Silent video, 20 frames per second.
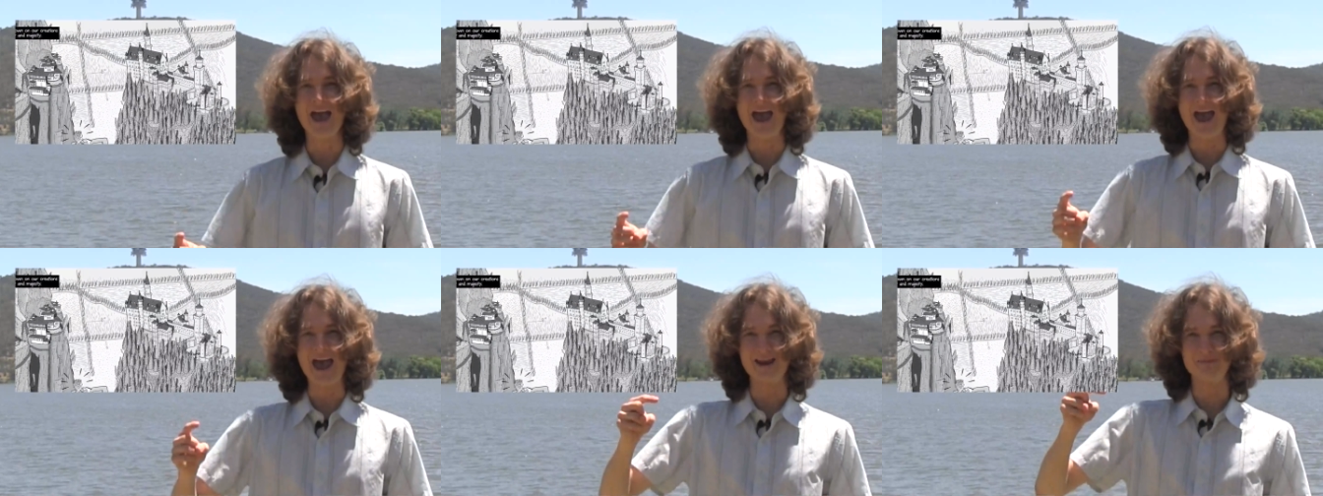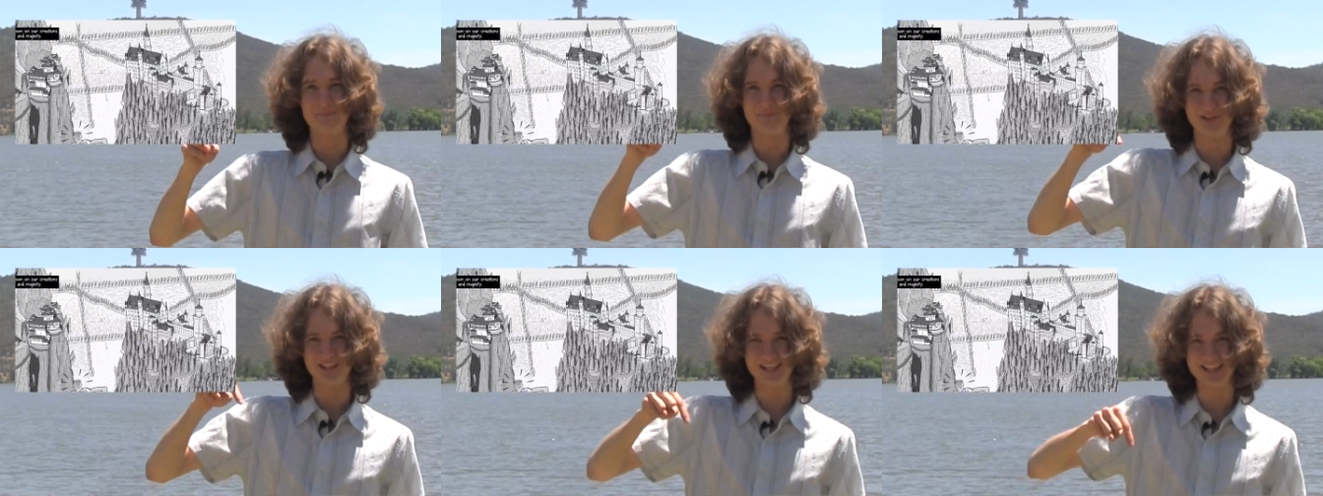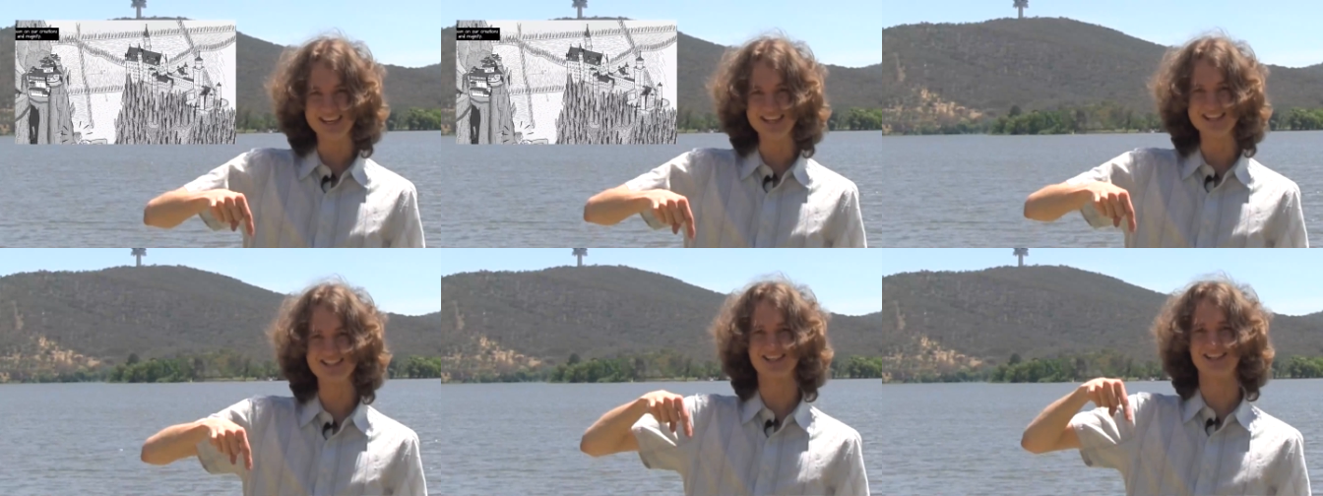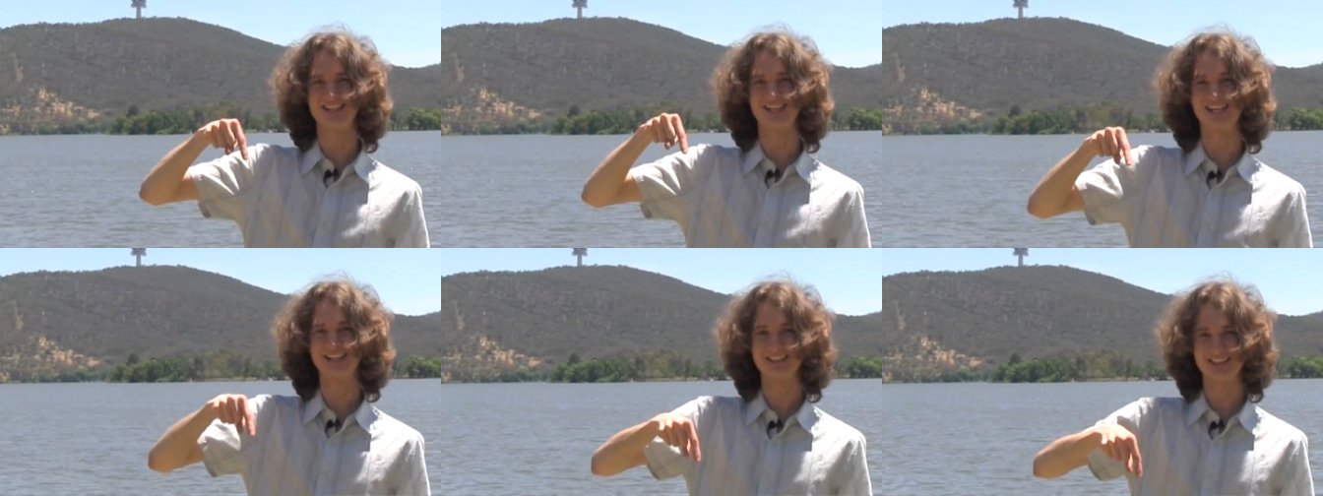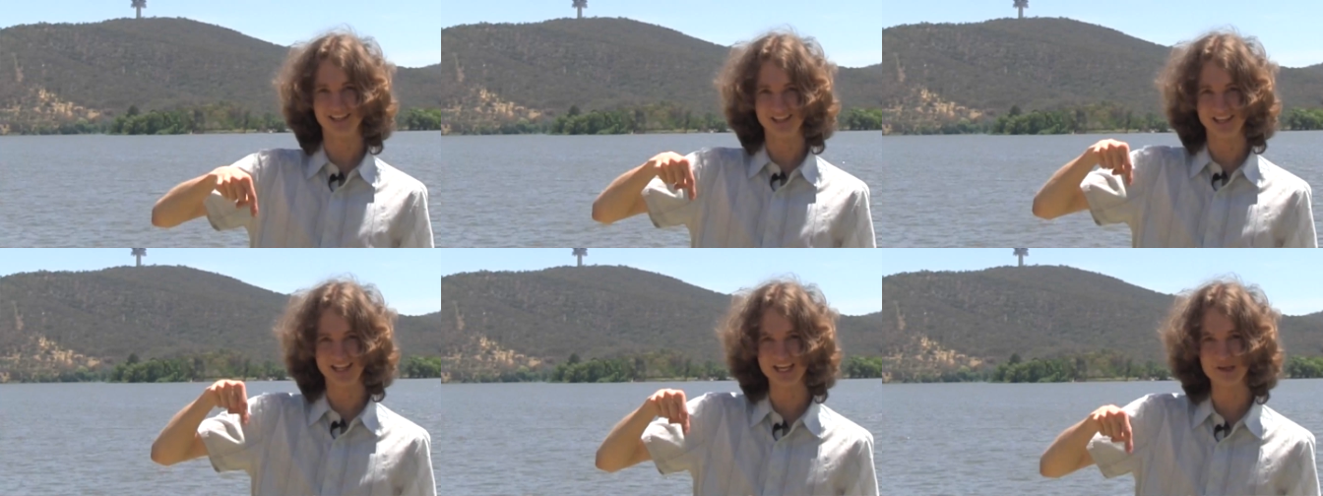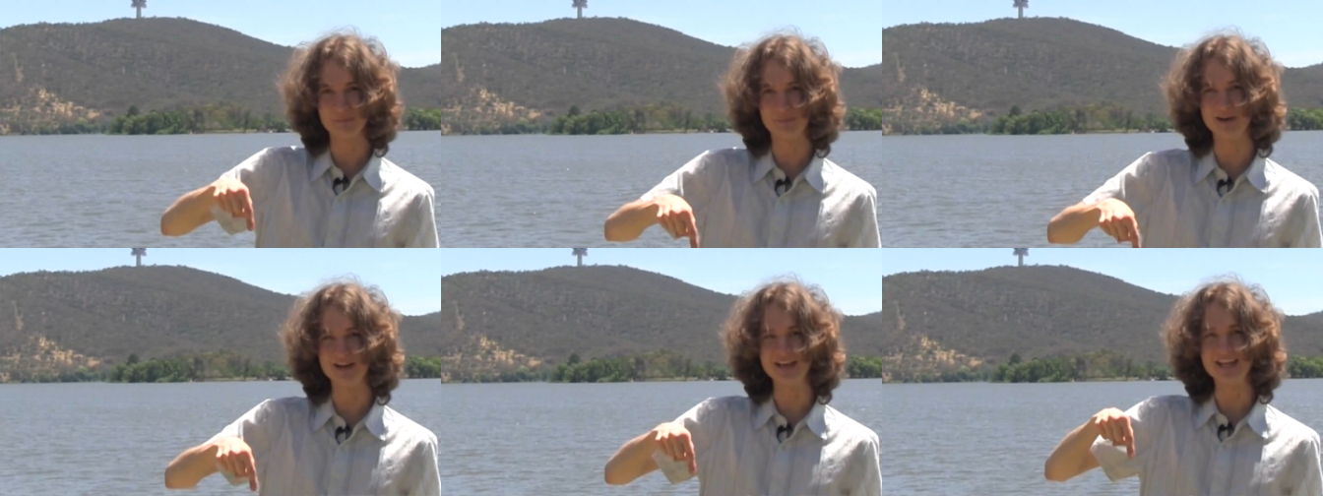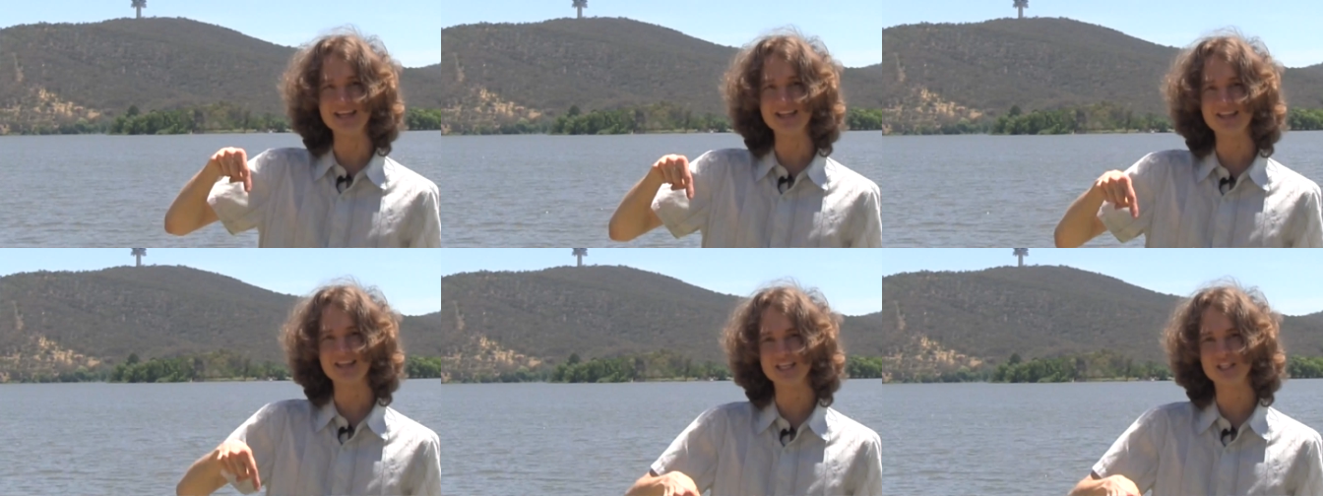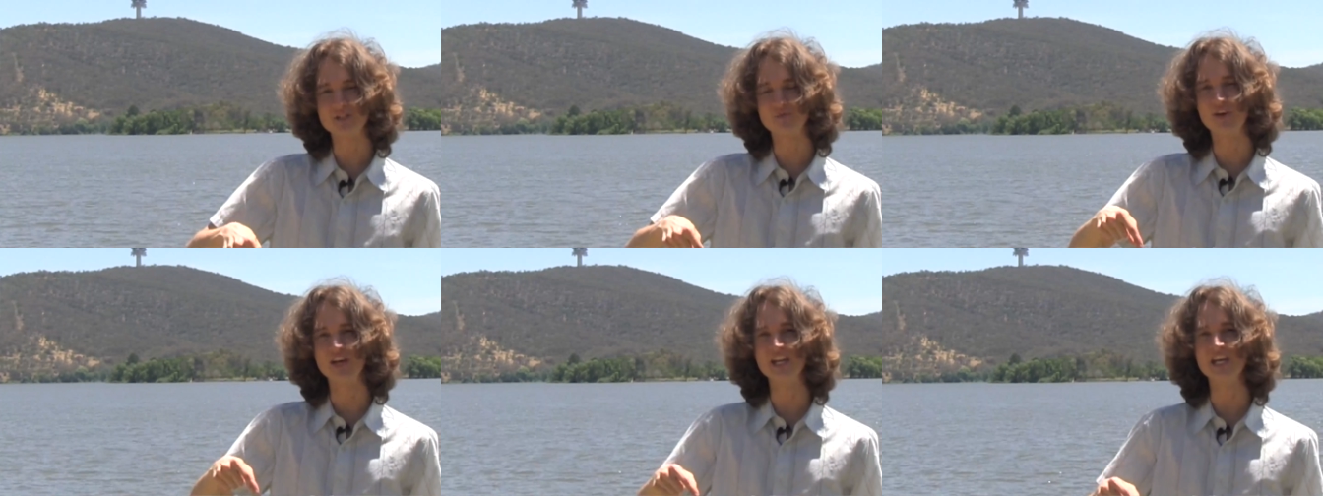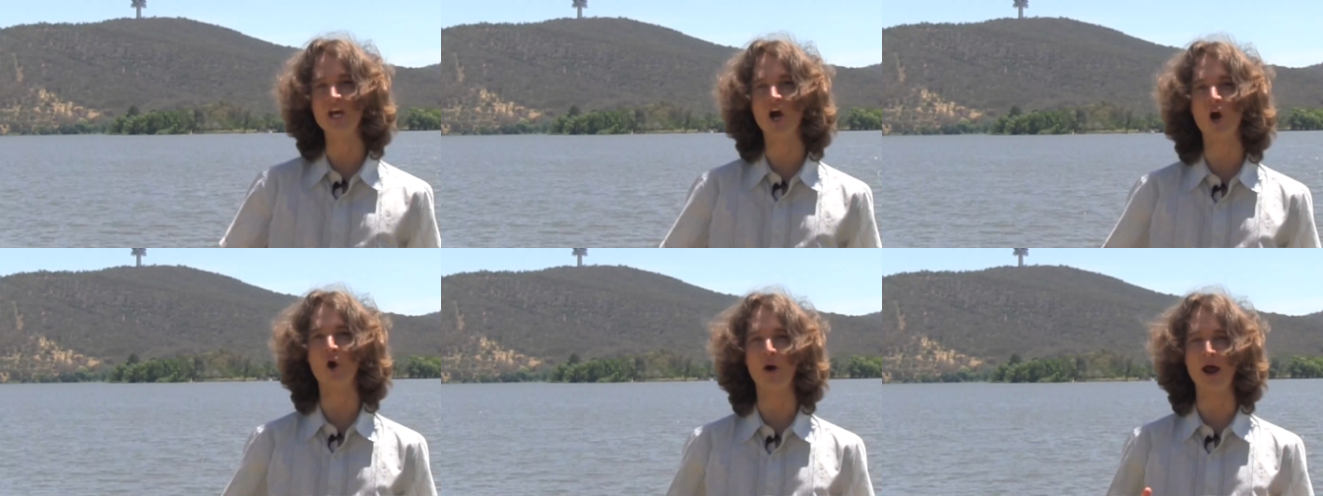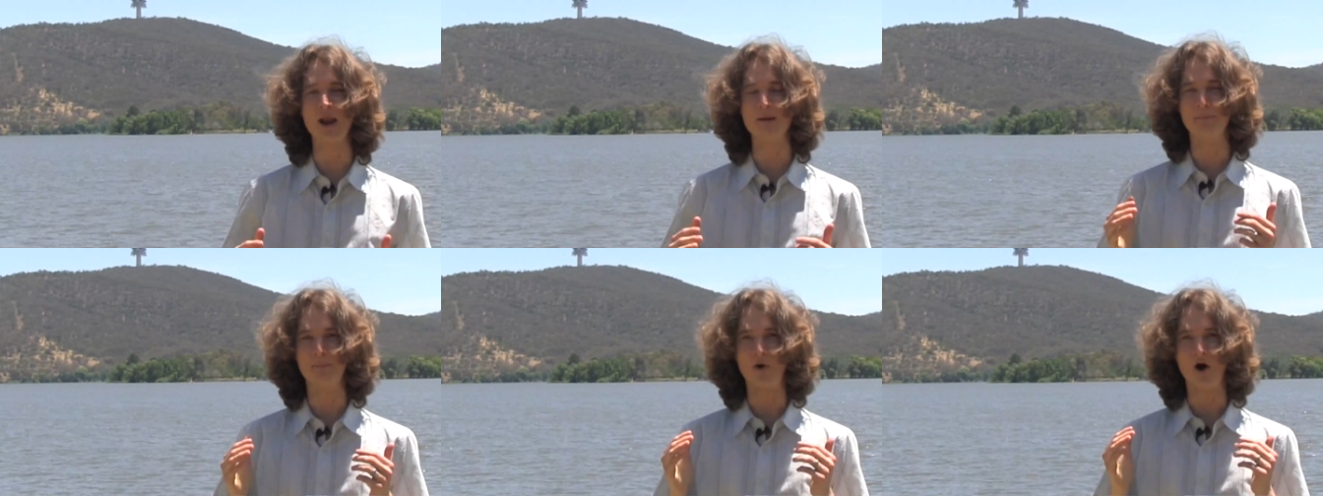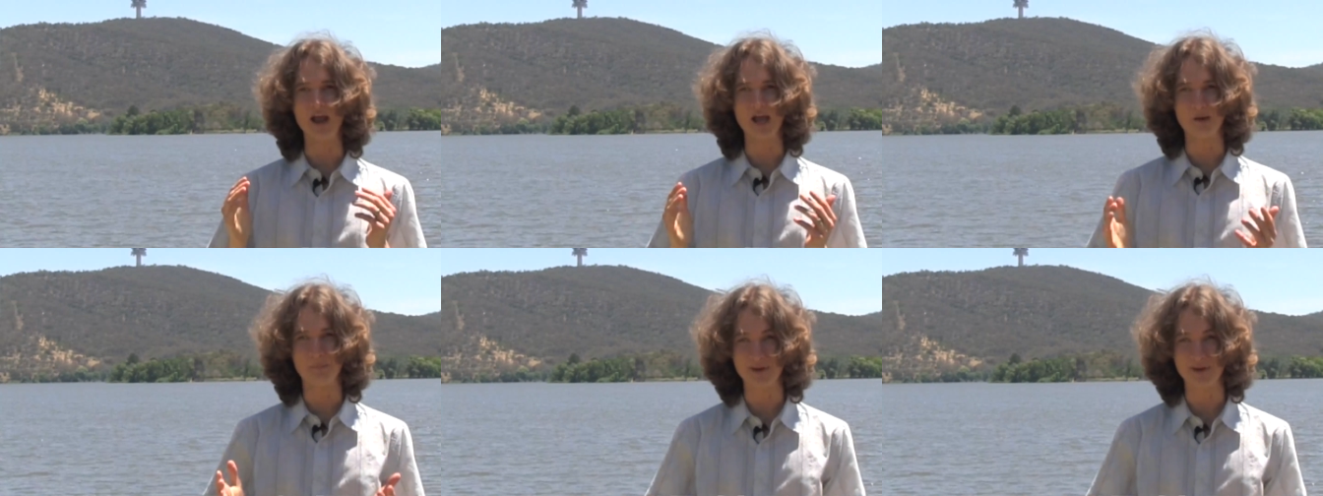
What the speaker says: and please click the link beneath this video and buy a